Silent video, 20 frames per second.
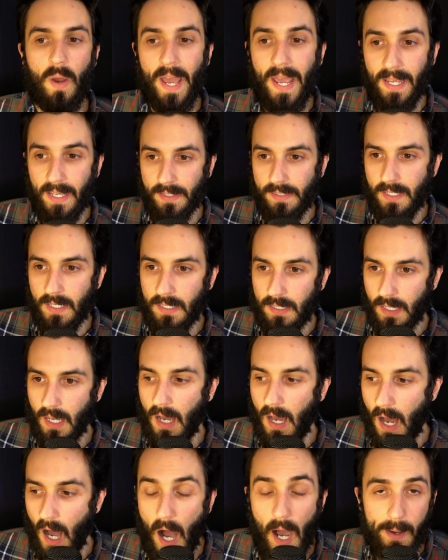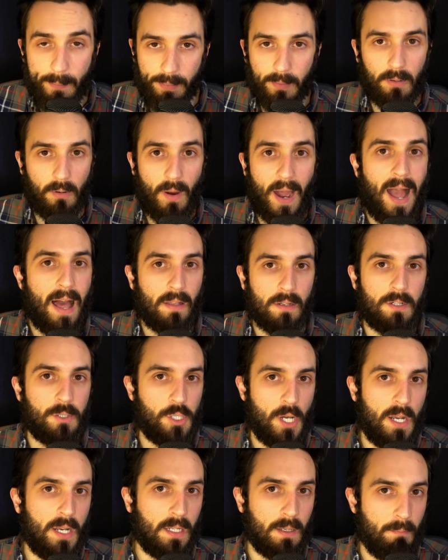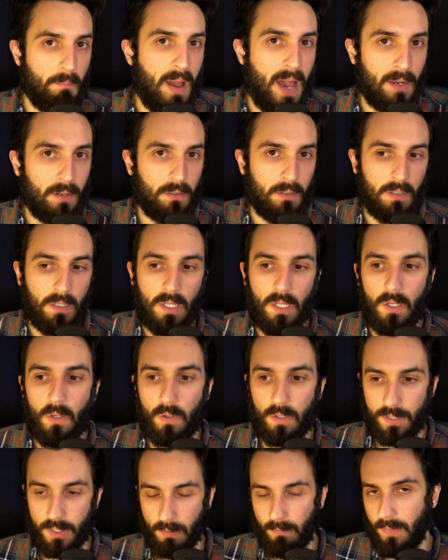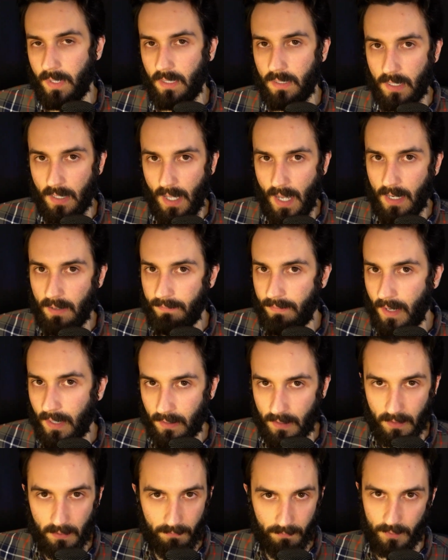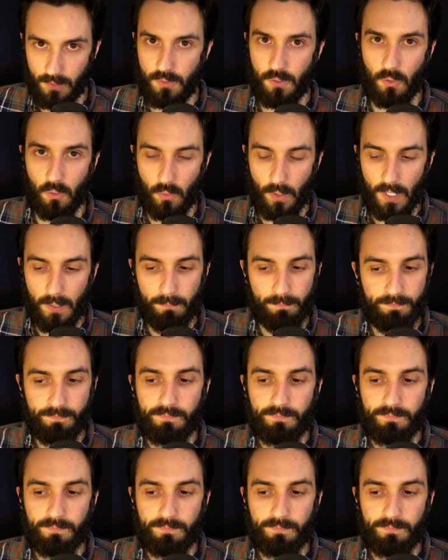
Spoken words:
hey, is this a hypoallergenic metal or something to that effect, like for jewelry?